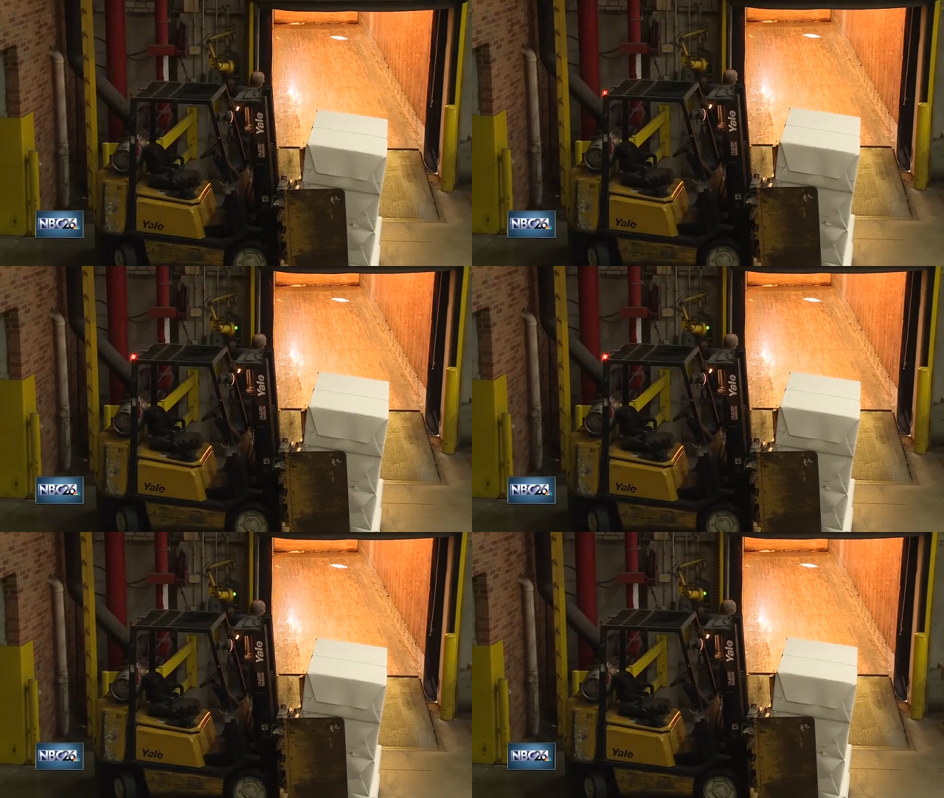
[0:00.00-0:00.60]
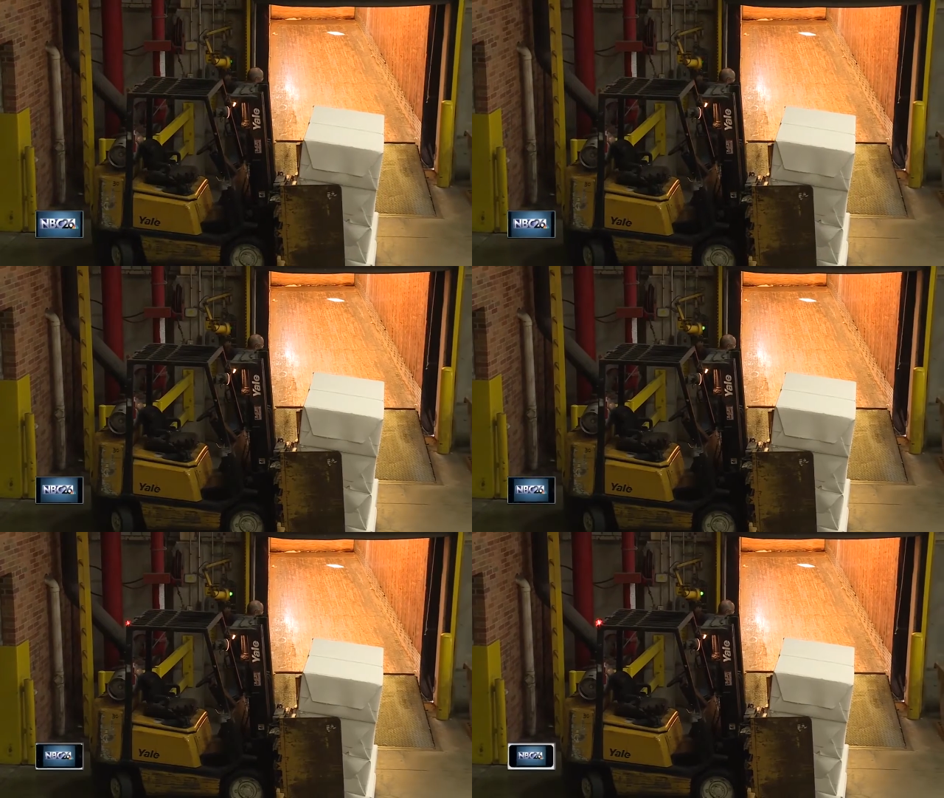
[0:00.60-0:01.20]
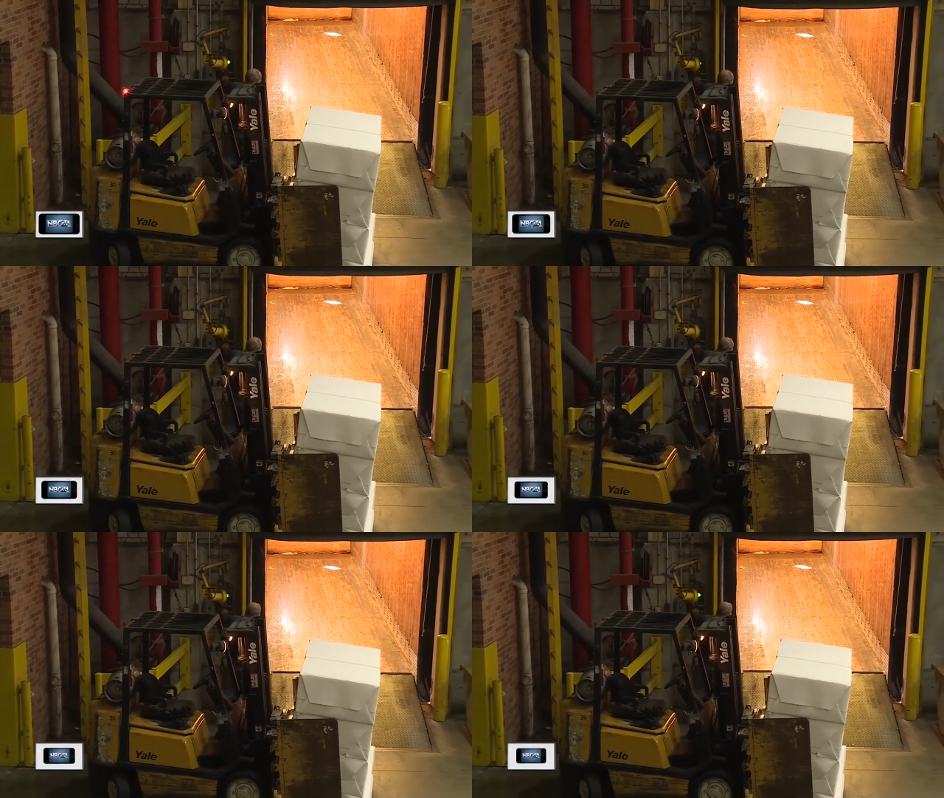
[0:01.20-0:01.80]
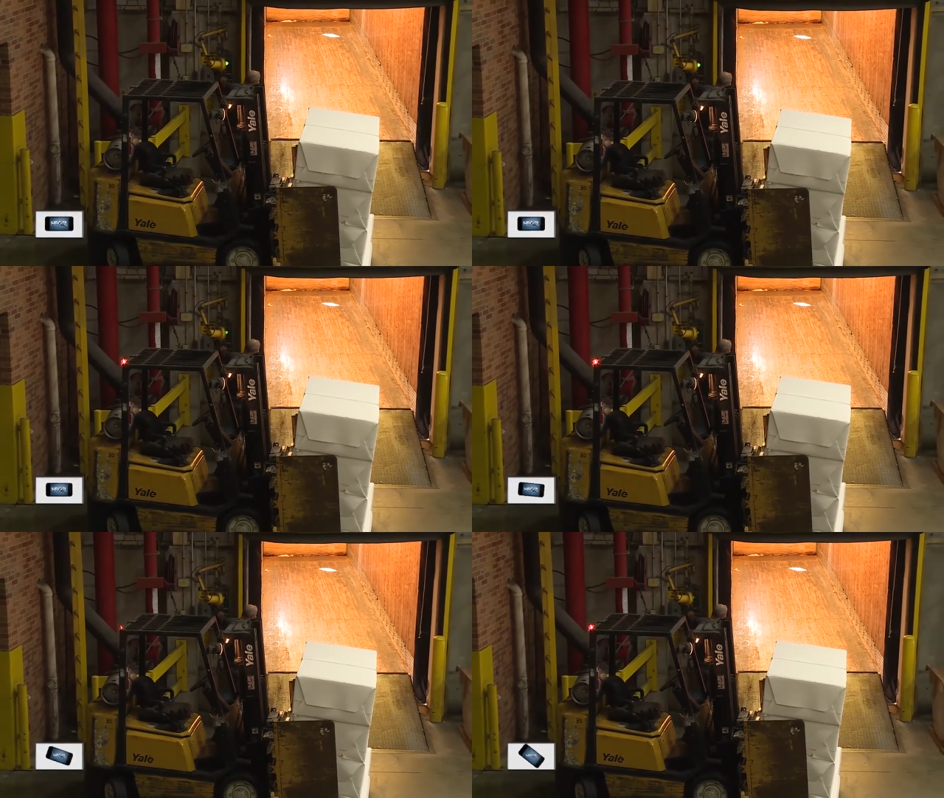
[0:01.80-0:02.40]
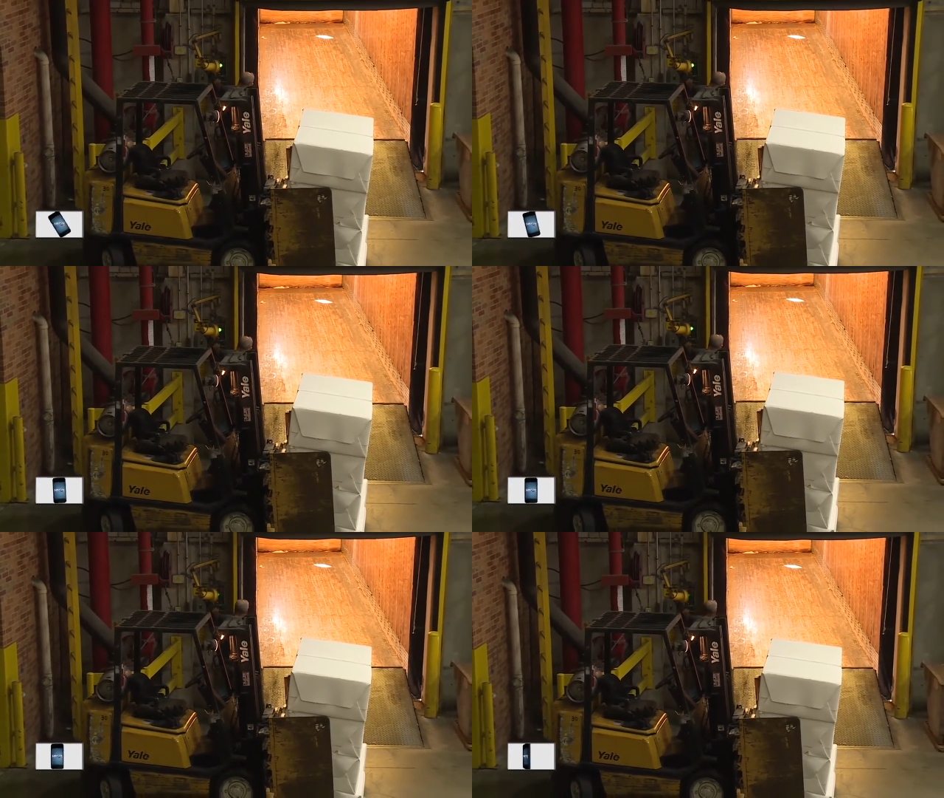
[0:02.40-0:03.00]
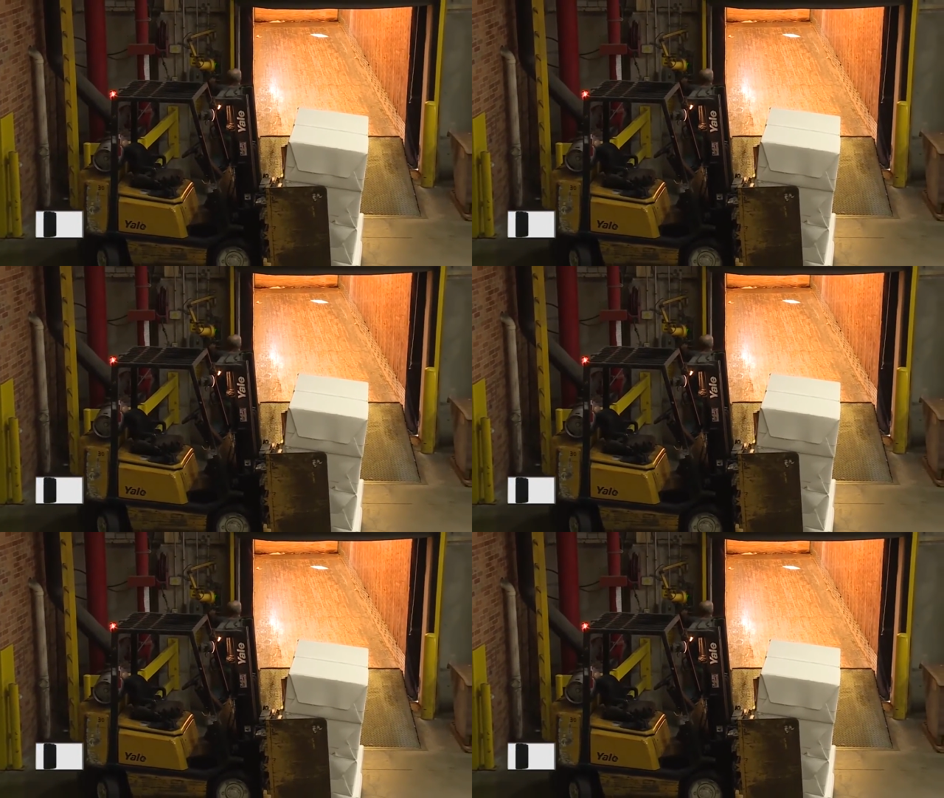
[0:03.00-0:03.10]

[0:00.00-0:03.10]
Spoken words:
(no speaker visible)